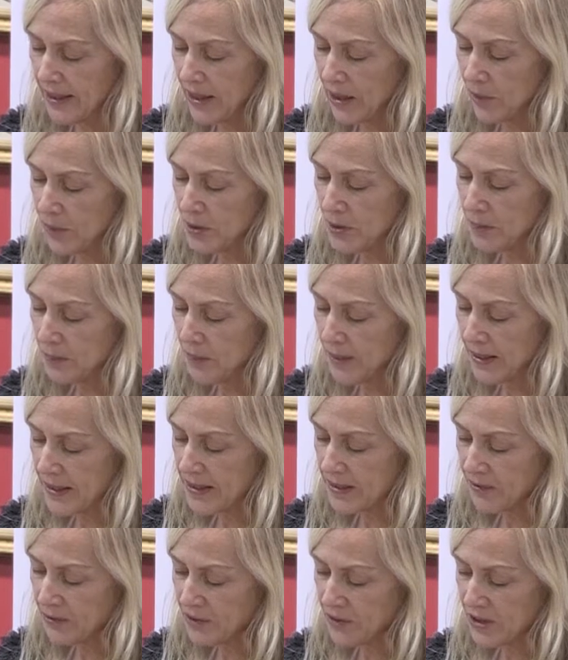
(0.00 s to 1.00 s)
There was the
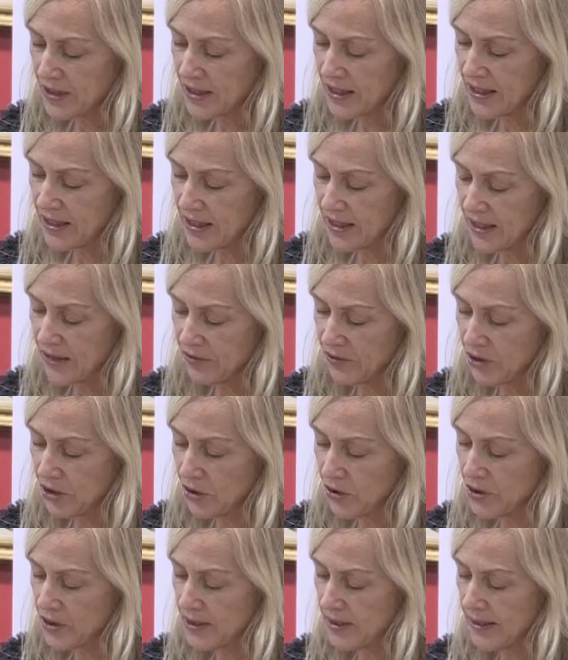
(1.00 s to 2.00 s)
pleasant fatigue of
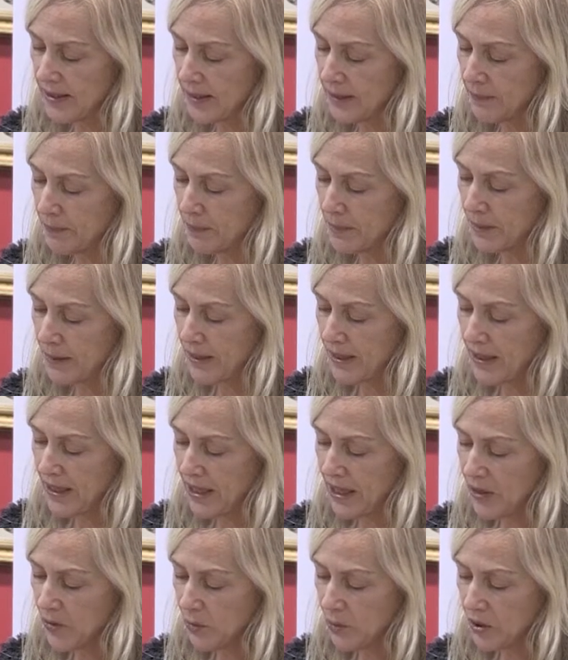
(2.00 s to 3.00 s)
no sleep,
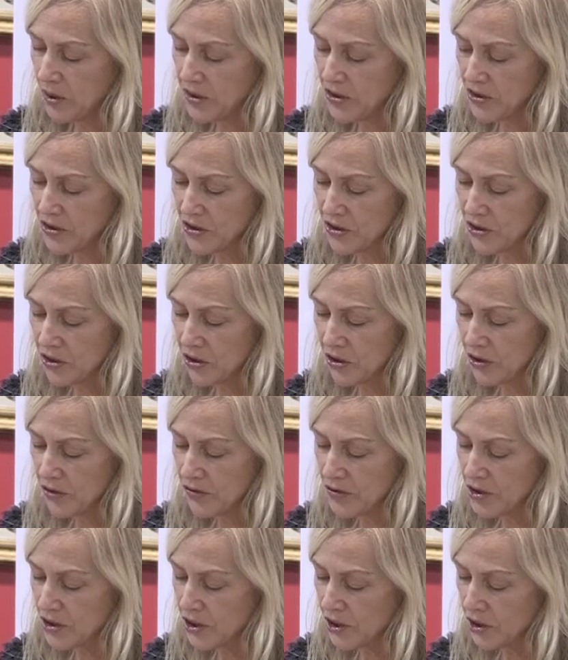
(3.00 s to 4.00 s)
and one's
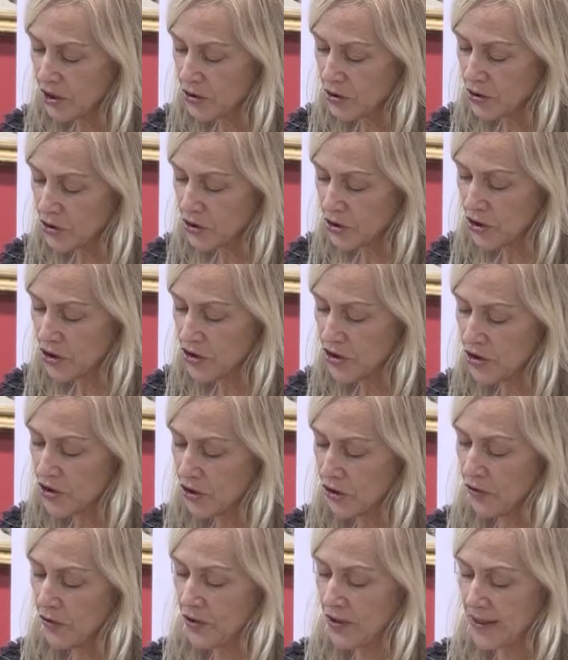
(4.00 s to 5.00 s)
nerves closer to the
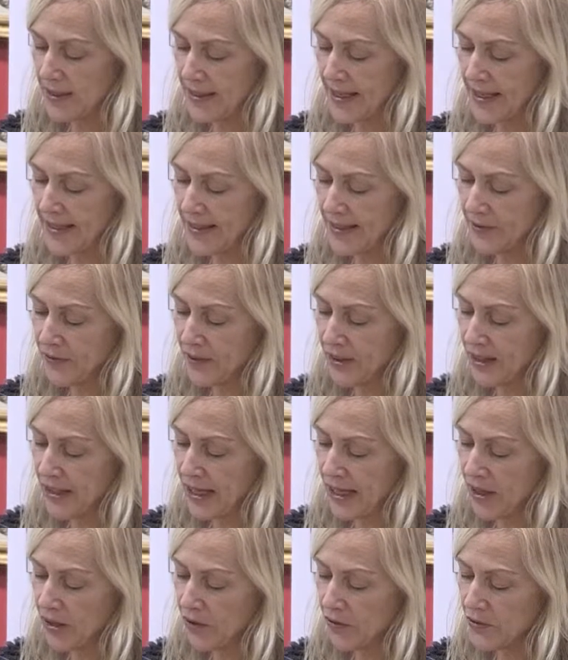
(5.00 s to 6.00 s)
surface as if a
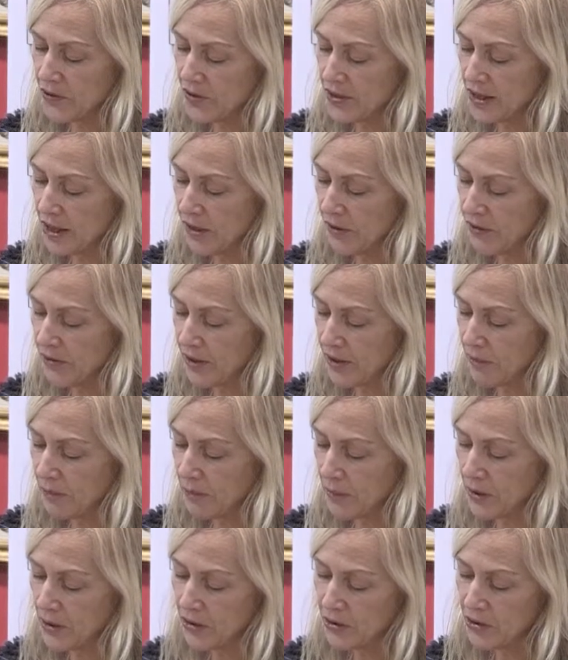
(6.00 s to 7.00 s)
layer of self had
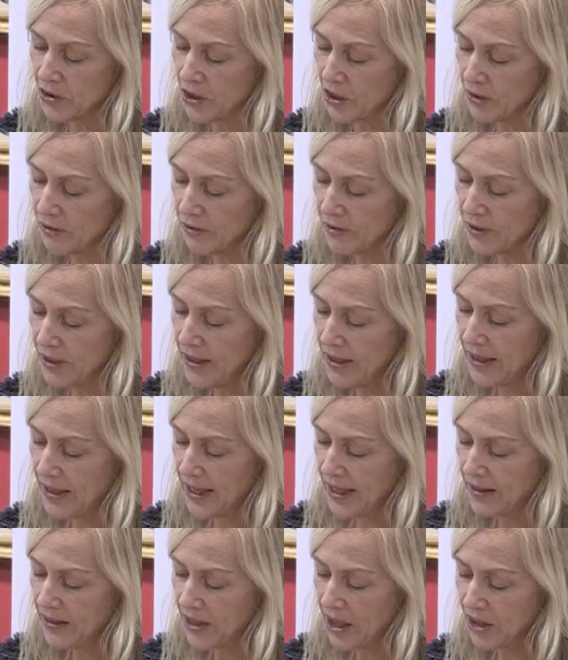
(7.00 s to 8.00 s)
peeled off
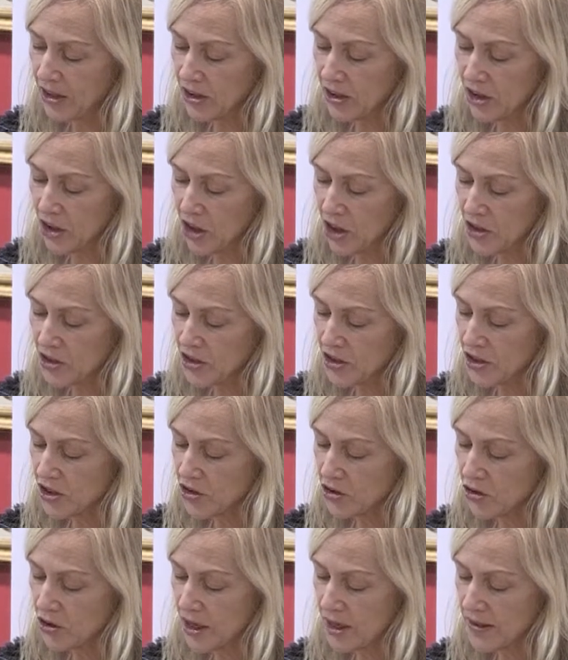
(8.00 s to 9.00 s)
and gotten lost in
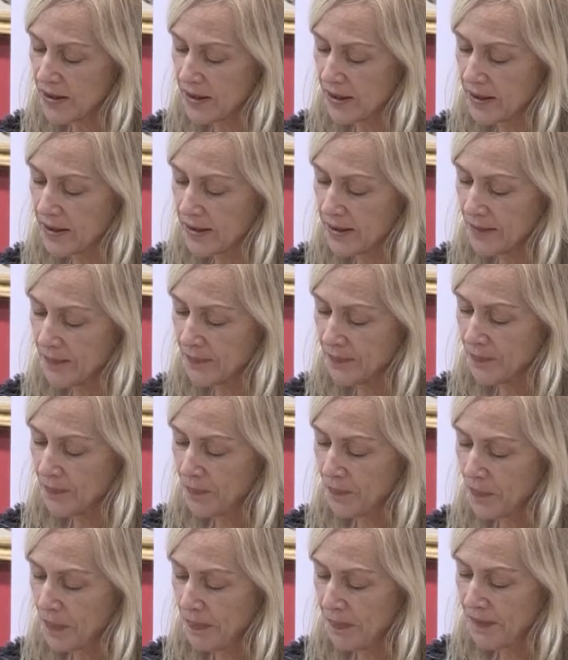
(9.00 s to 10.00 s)
transit.
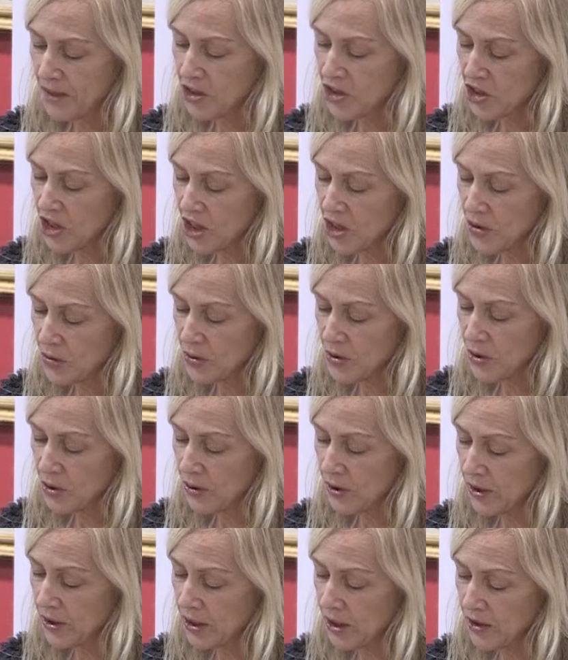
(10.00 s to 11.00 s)
The change was
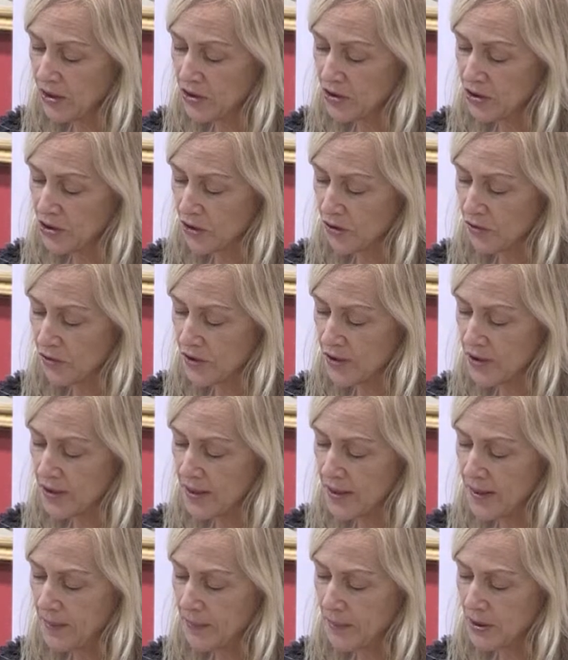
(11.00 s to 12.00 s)
only on the surface,
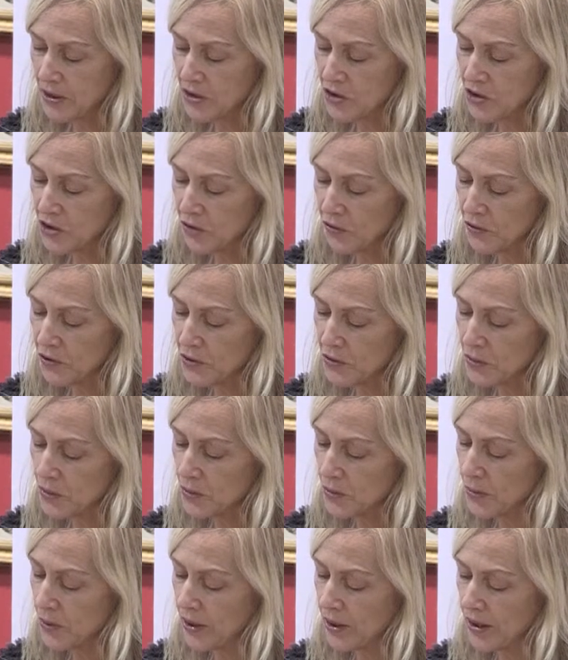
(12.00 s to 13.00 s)
but the surface
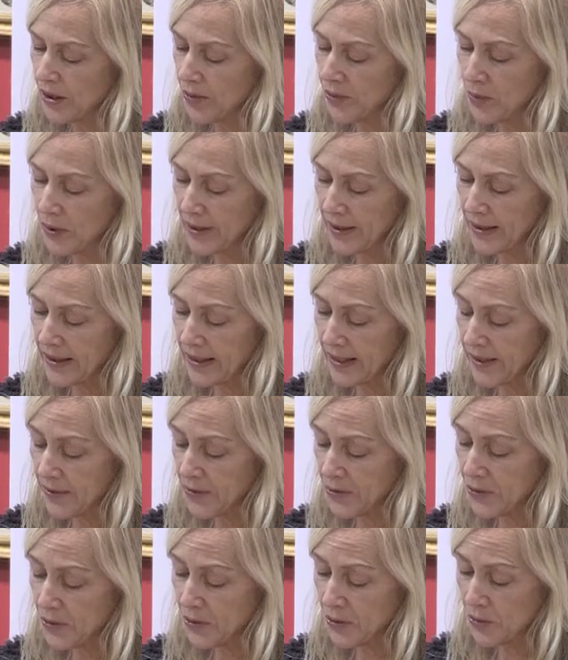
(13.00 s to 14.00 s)
was where one
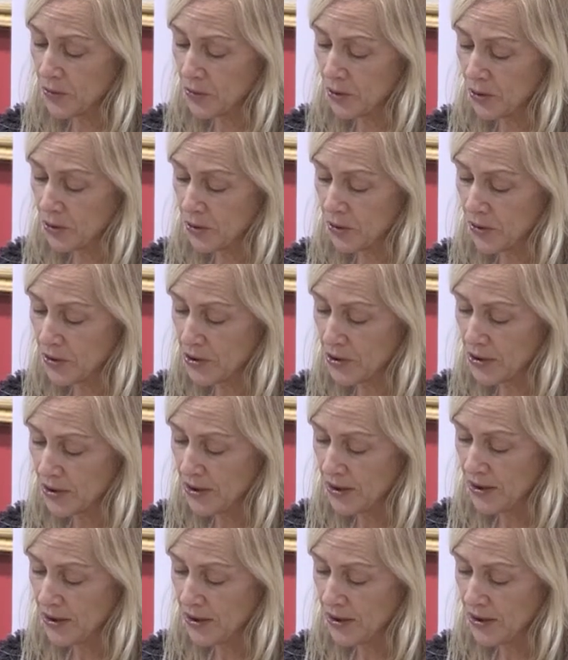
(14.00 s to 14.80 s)
encountered the world.